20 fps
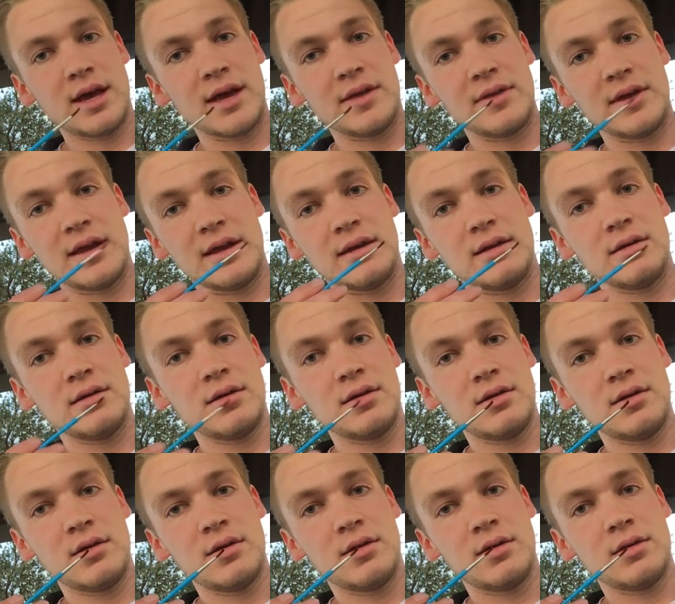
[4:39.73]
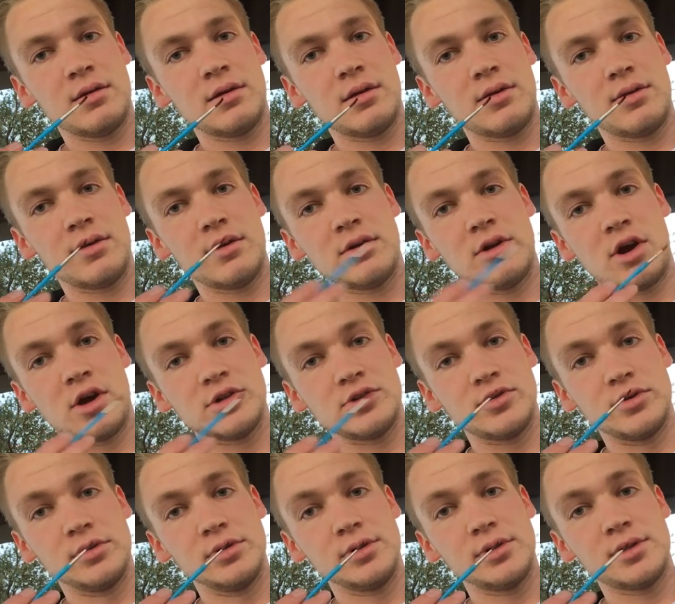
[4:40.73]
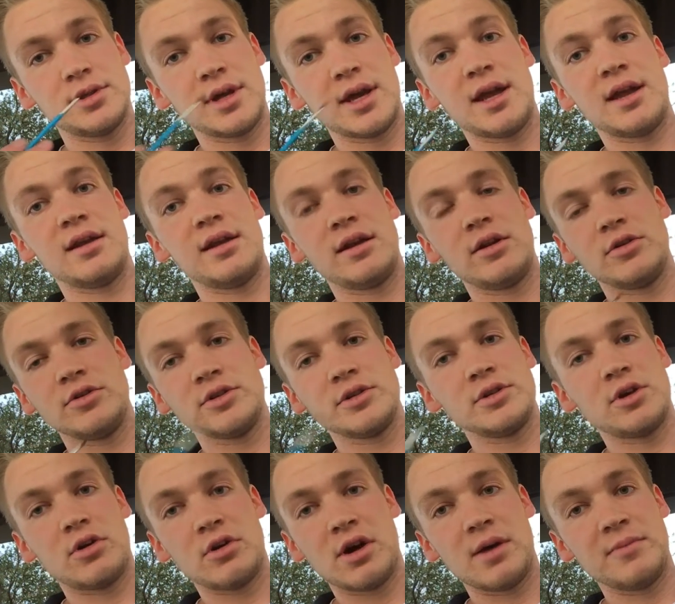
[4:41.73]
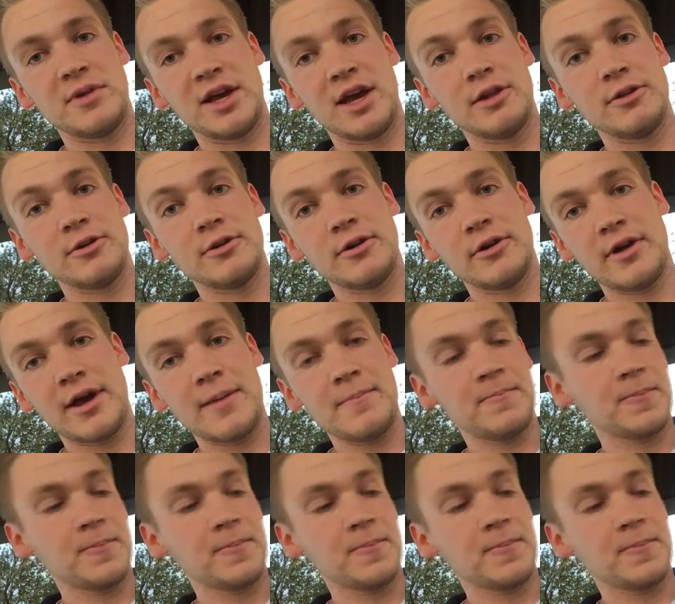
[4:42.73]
And then the nostrils, and it'll just all come together, okay?